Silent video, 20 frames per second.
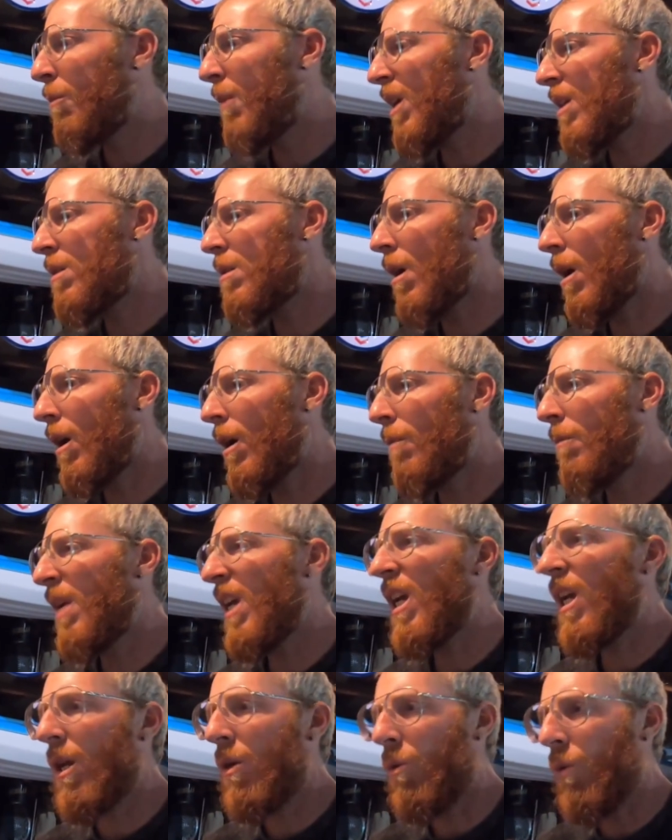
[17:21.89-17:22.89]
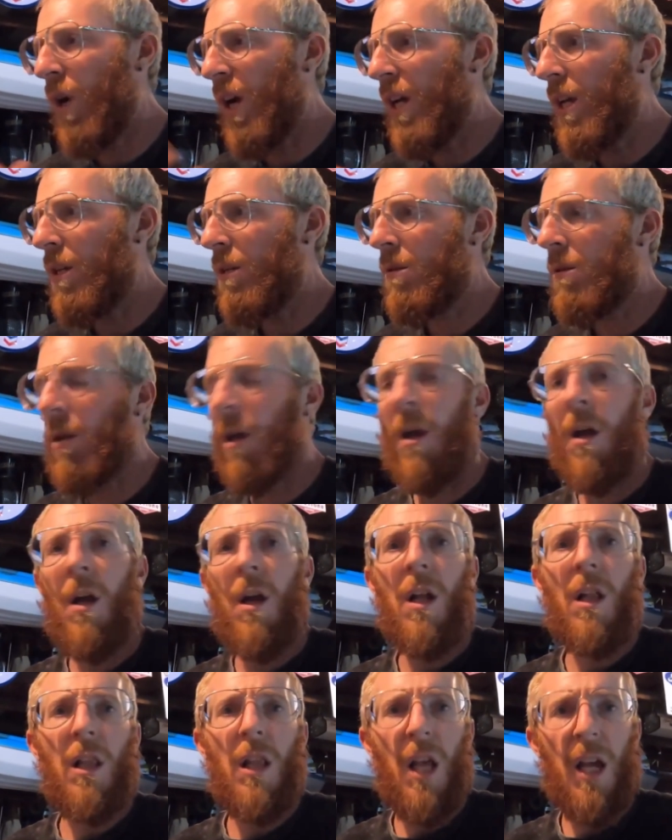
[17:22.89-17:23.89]
But anyways,
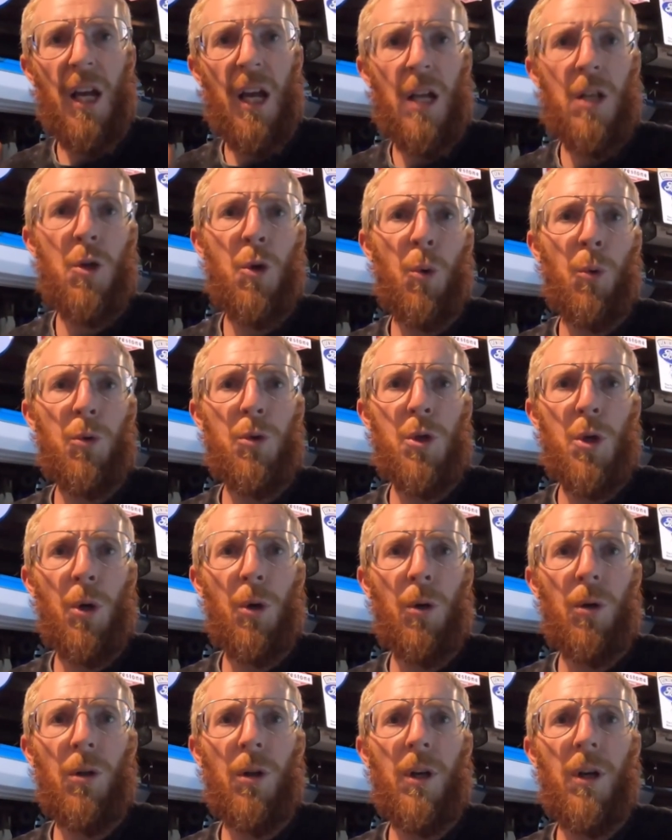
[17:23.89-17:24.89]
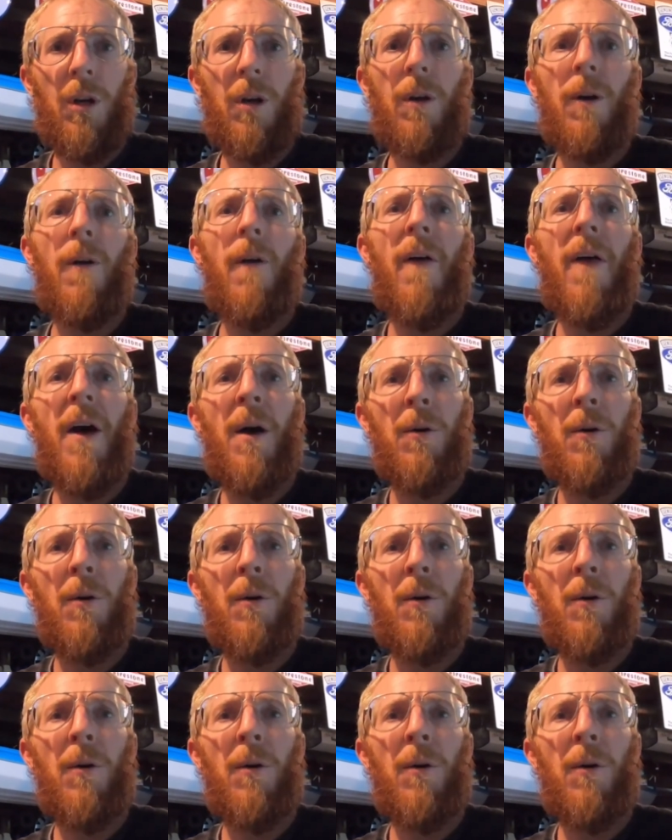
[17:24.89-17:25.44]
like I told you earlier,